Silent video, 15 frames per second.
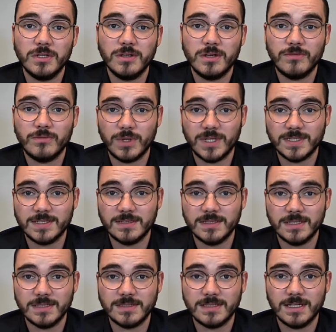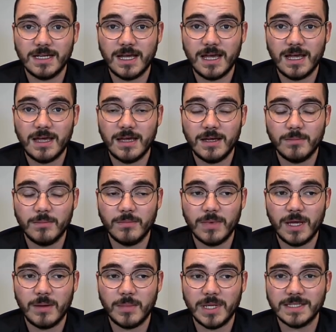of what's in this
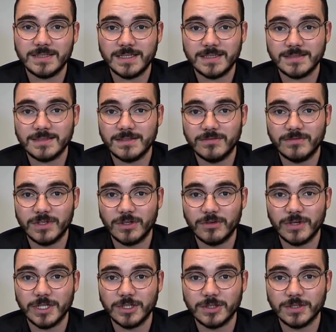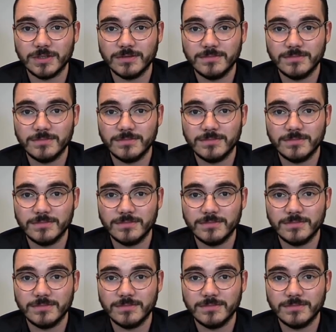MSS configuration.